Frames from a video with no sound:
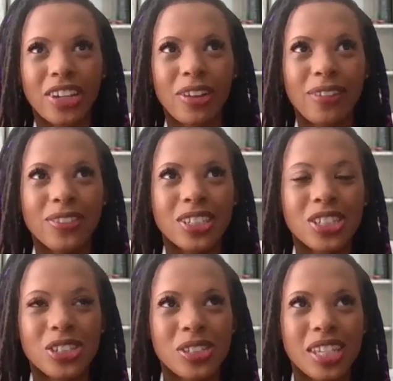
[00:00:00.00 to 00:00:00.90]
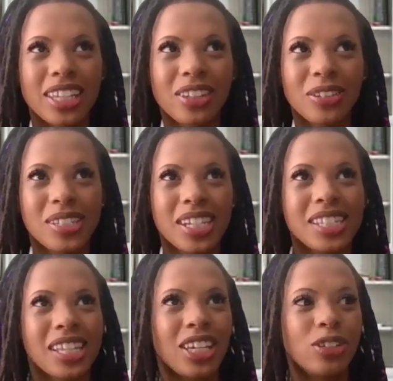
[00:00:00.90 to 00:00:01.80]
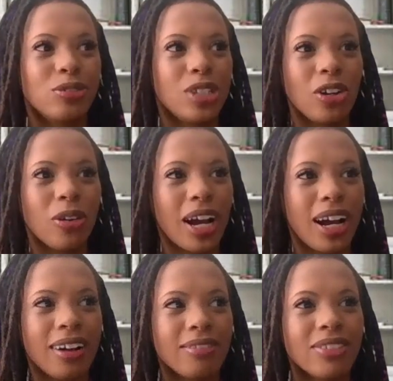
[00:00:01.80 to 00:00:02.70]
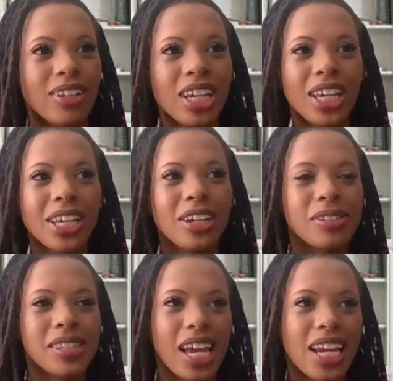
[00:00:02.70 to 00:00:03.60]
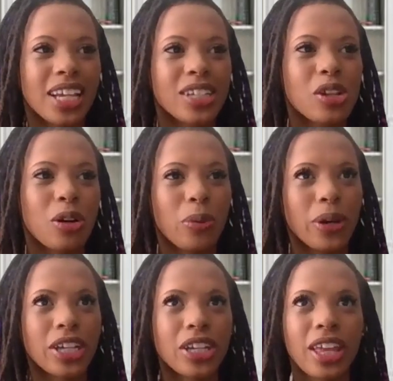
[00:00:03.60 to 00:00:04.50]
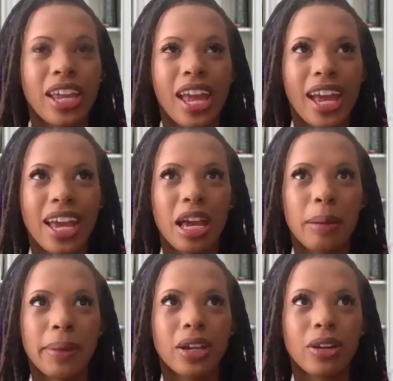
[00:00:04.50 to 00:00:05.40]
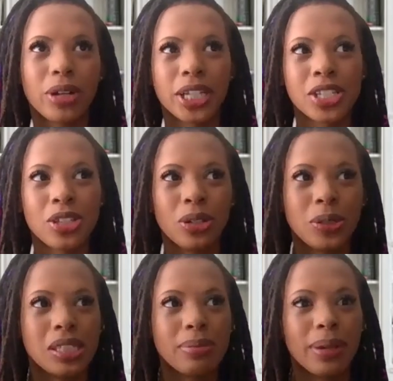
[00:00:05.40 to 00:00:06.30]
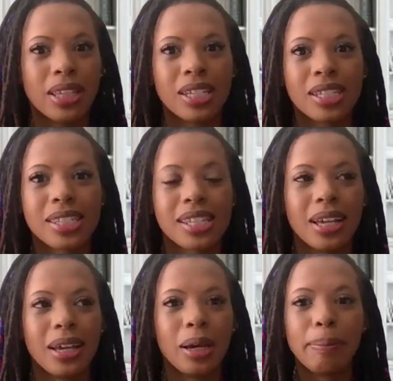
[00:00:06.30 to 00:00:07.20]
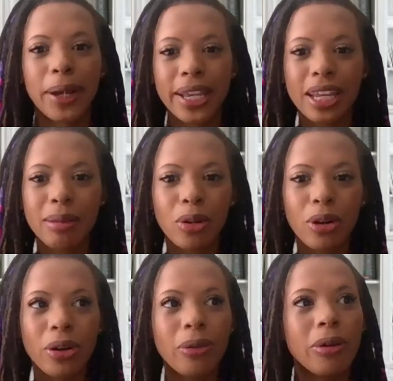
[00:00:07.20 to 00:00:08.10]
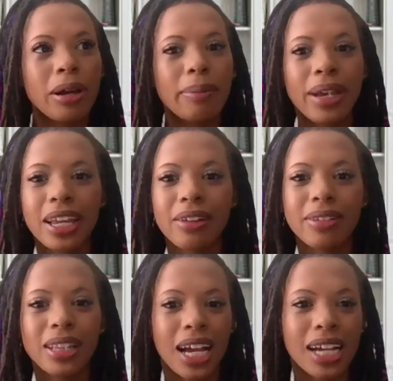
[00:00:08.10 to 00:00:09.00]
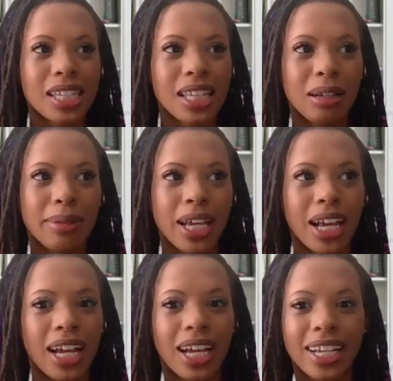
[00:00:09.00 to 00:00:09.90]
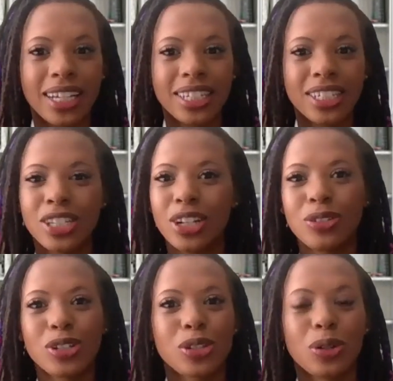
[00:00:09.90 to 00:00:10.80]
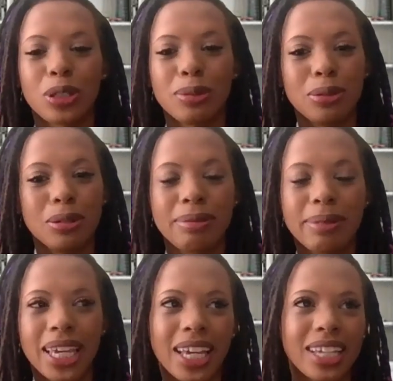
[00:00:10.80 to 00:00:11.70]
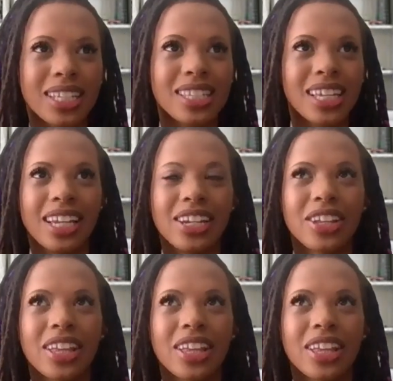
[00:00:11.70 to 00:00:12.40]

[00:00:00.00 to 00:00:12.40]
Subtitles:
you have to choose like those days that you don't have, signings or work. You're like, hey, am I going to spend this marketing more or am I going to relax a little bit and, just go to the pool with my kids? And you're